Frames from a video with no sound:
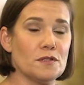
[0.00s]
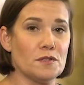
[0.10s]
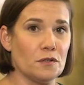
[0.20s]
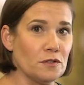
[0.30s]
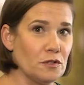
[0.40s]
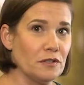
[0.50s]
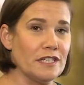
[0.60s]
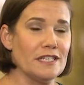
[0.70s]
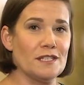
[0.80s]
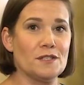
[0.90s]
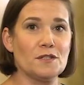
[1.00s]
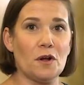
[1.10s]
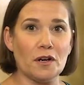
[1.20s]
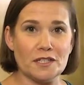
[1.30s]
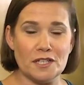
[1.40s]
surgeries and
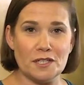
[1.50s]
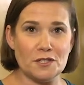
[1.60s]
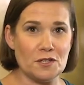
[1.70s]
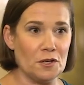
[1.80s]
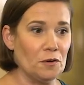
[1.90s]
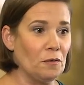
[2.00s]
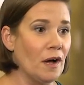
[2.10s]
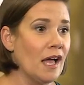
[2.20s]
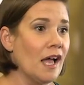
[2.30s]
scar tissue,